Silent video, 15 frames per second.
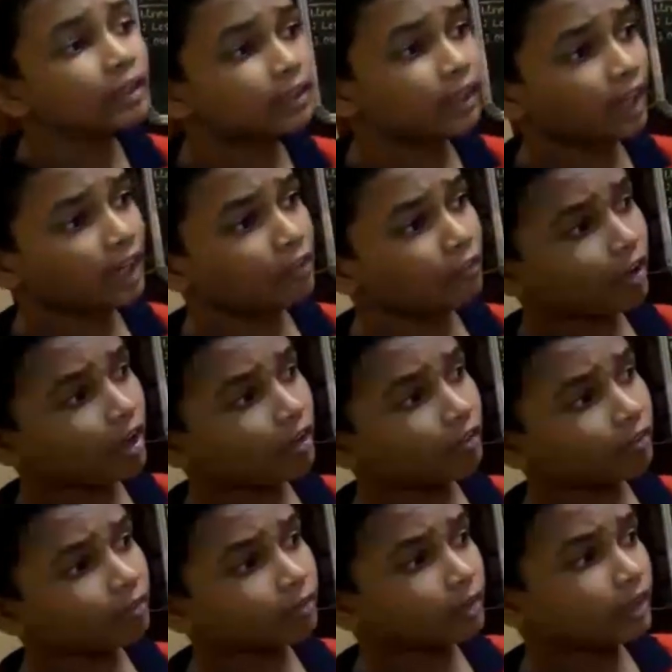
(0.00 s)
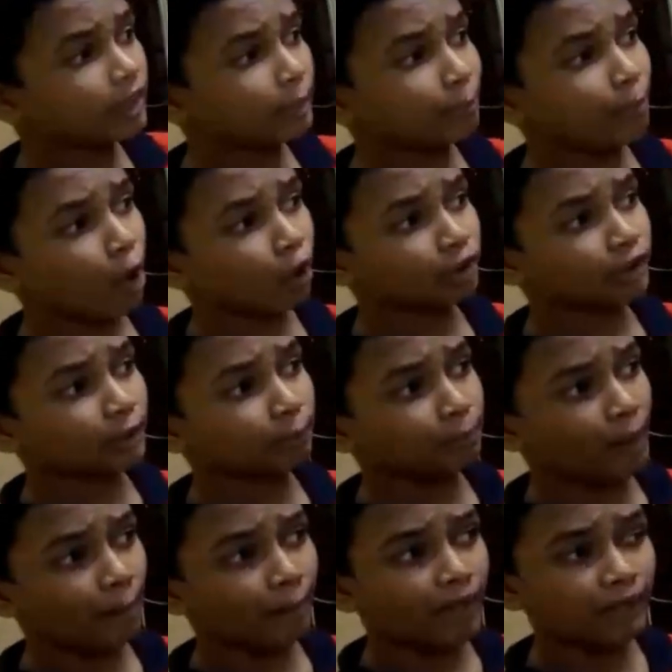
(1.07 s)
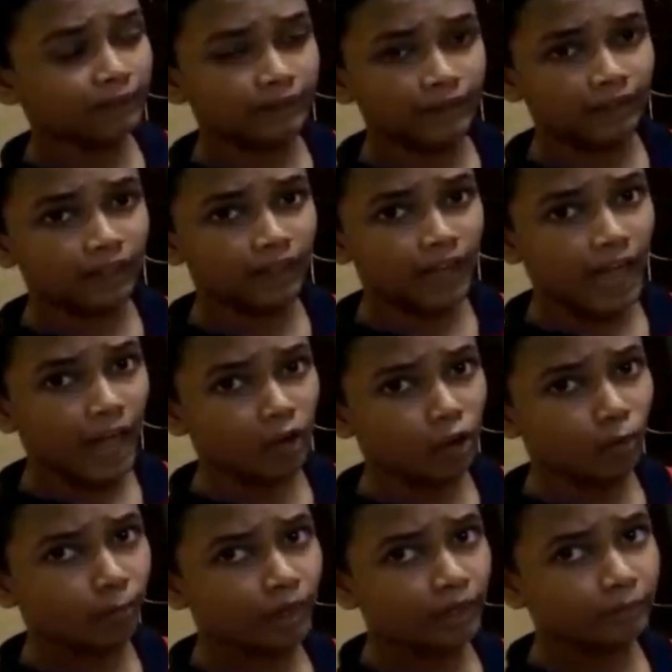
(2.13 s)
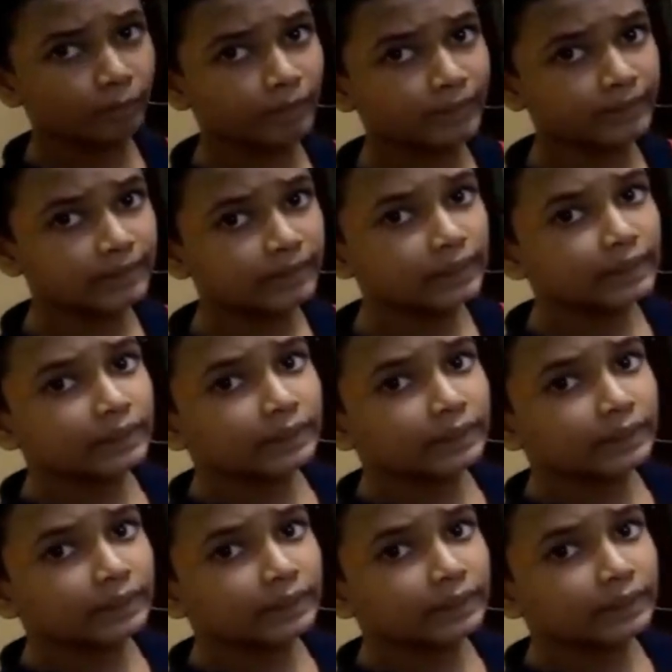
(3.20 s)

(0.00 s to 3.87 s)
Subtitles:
The river deposit pebbles in a narrow belt means